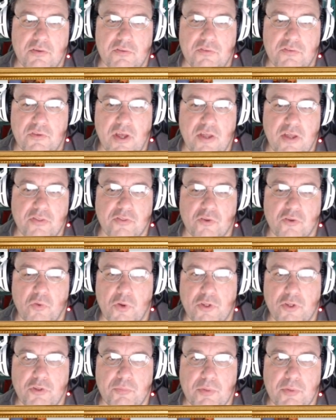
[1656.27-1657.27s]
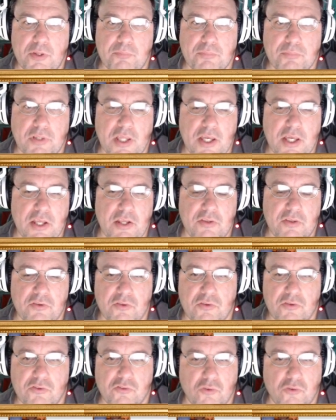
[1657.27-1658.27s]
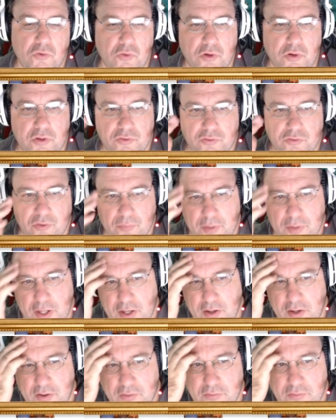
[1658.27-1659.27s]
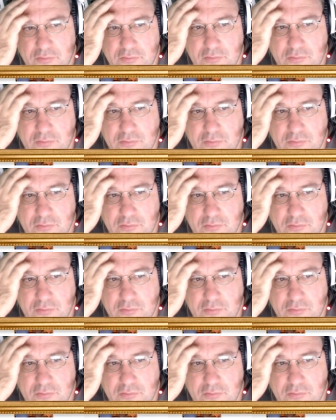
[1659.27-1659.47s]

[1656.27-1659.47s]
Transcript: death going to be played into the story somehow?